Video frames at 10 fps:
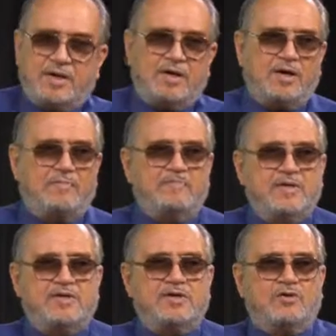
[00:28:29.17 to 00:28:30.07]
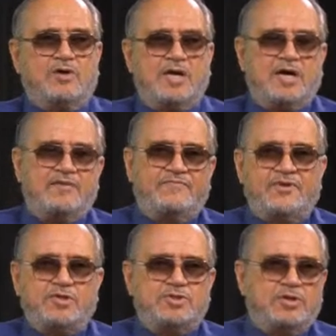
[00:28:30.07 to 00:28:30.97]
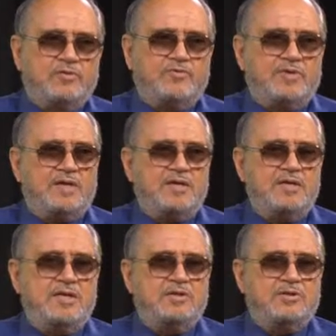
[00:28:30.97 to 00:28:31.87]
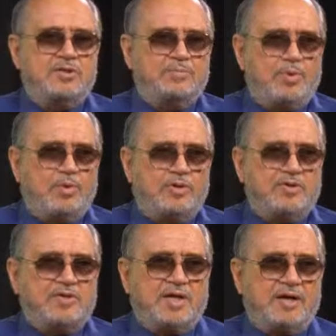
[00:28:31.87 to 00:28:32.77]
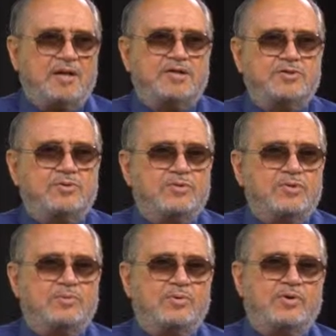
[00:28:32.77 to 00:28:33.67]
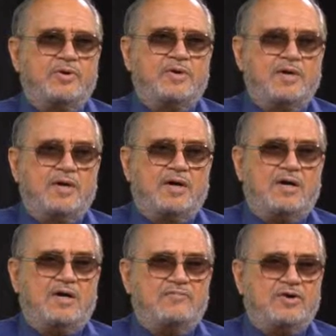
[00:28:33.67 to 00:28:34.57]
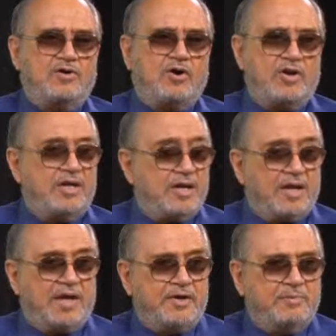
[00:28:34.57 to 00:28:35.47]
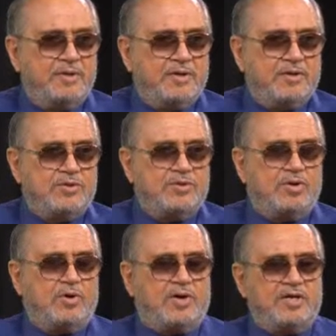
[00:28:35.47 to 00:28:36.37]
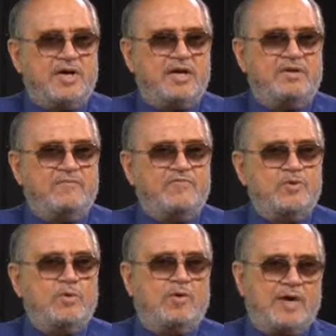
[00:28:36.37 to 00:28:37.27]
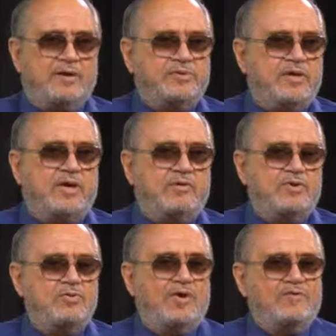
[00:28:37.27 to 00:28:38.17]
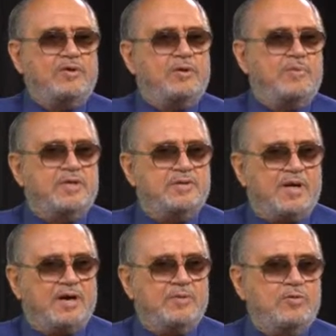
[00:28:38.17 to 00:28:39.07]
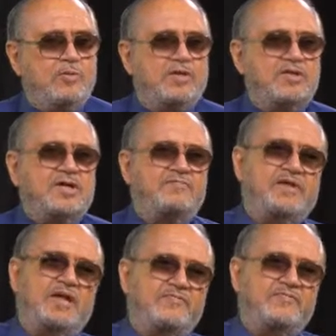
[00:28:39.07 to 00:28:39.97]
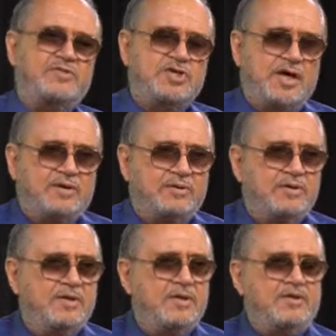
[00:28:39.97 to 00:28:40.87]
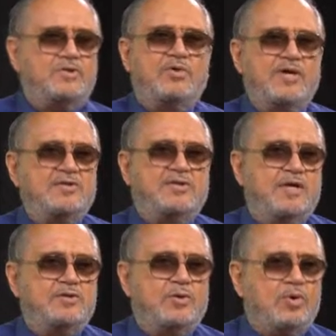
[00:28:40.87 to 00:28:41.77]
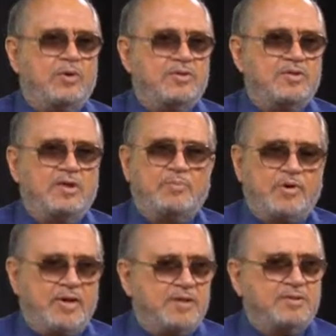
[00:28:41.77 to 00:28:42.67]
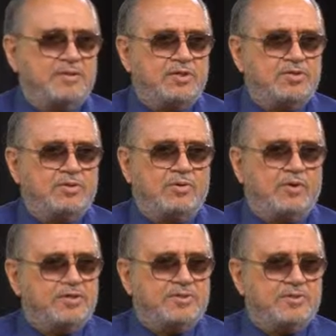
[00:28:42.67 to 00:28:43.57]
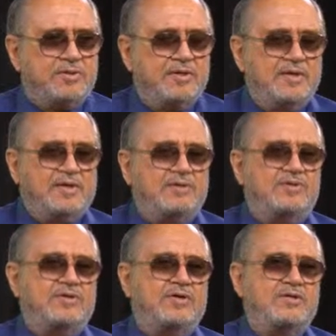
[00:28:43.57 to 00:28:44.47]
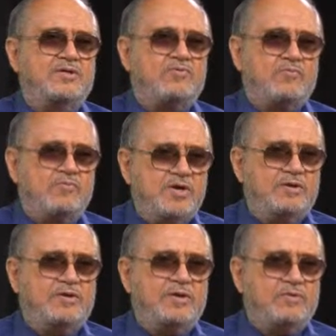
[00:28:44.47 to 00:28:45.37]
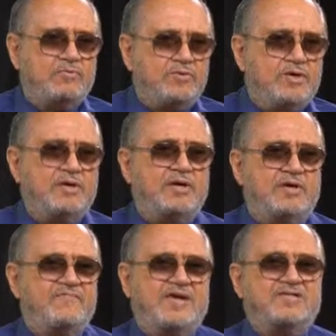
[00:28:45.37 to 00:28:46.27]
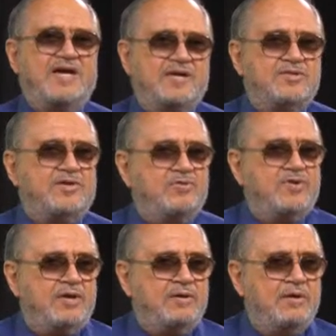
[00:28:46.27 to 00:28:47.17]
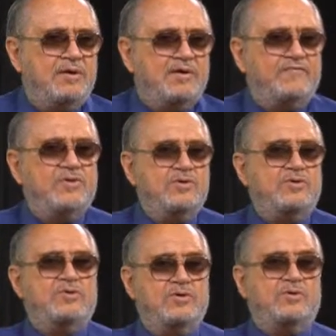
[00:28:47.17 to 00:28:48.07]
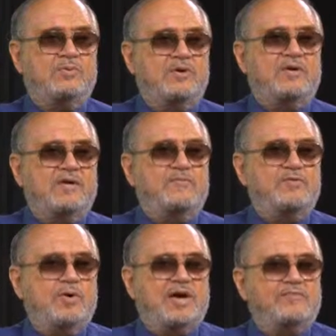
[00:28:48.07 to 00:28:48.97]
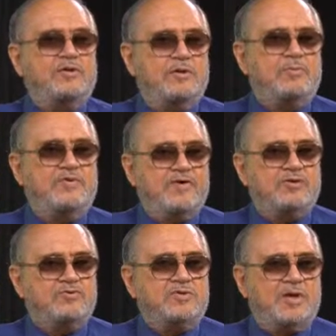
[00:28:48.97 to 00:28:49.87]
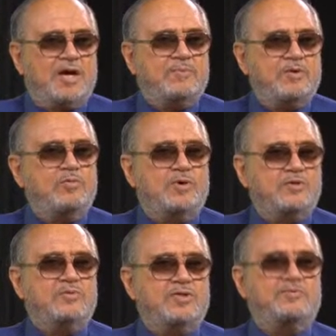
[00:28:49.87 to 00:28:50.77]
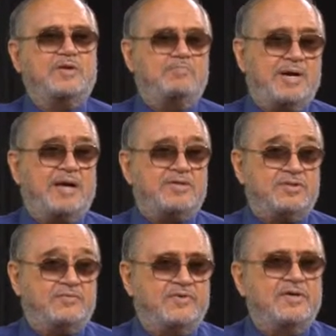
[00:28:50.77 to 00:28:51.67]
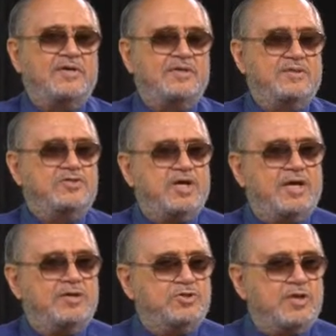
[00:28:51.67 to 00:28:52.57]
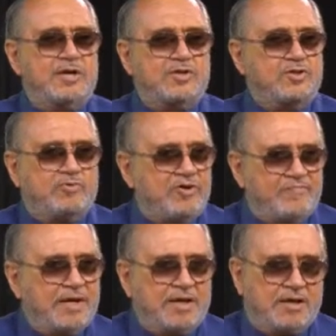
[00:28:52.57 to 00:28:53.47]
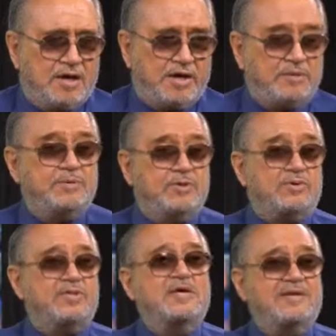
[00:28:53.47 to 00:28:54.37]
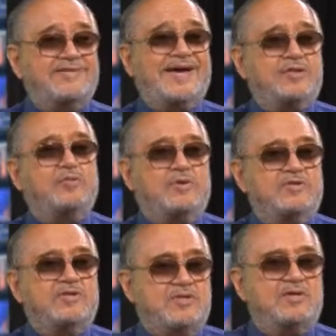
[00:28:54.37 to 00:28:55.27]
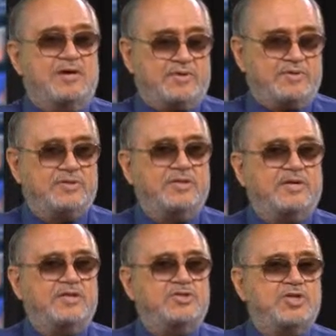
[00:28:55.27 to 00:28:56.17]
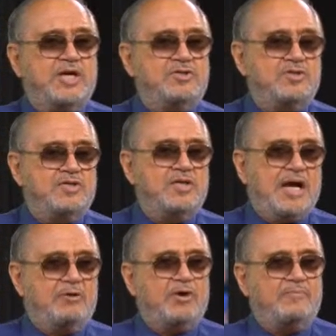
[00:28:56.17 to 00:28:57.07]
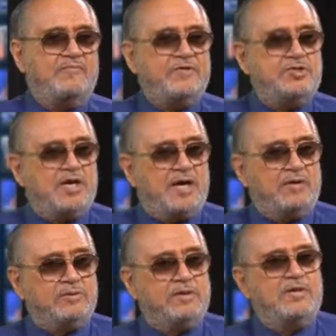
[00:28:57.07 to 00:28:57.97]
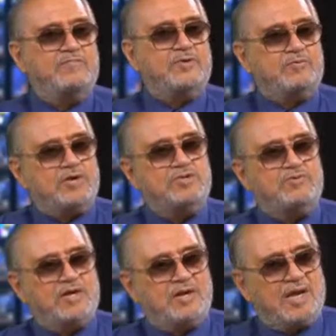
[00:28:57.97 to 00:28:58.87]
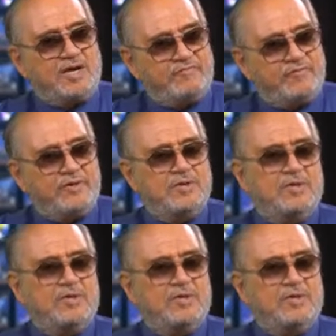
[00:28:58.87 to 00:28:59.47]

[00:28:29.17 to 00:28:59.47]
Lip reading: There are a lot of children that need the support, the psychological support of a guardian ad litem. So again, if you are out there and you have a little bit of time and you want to save the life of a child, don't hesitate to call this number and ask additional questions. This is really, really a fantastic thing for you to do if you have a little bit of extra time and you want to do something positive to change the history of mankind, because that's what this does. It changes the outcome of a child for the rest of their life.